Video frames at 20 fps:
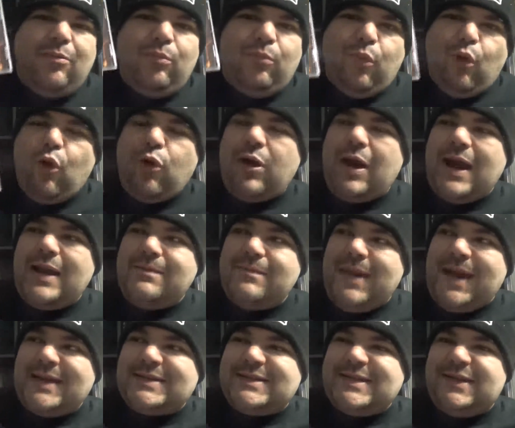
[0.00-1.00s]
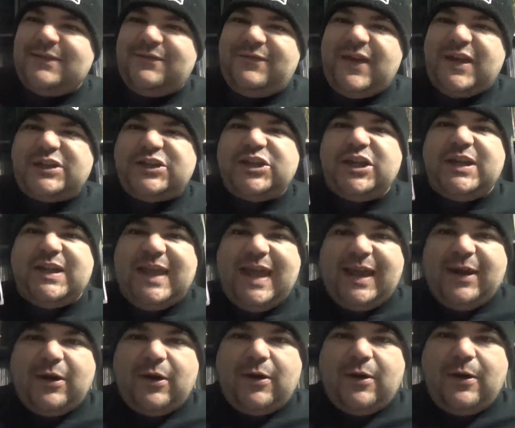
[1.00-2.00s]
More on Mass Infection
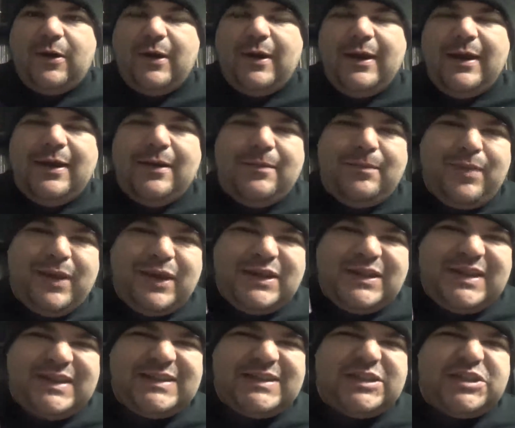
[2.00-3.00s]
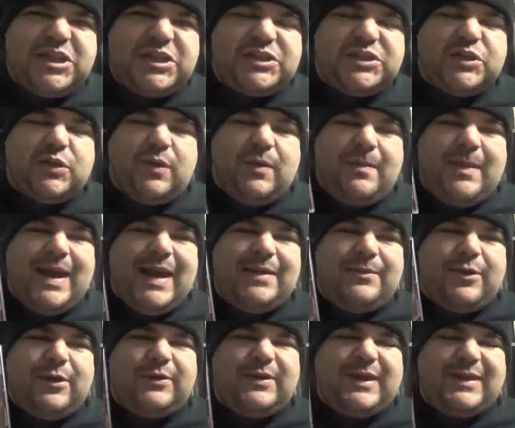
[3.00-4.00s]
later, but this is just a
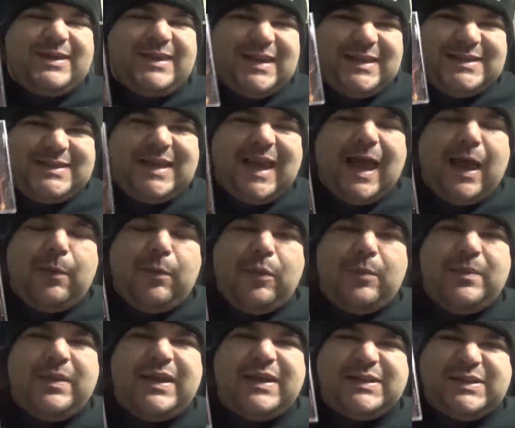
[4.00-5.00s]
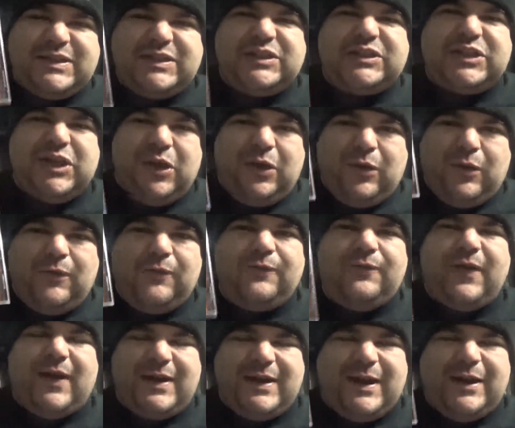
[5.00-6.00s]
reminder that this album is still
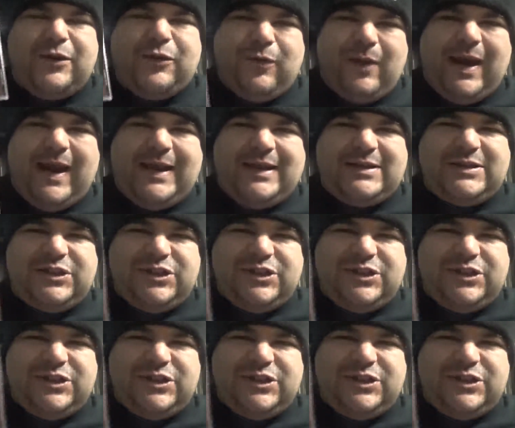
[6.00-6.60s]
fucking great.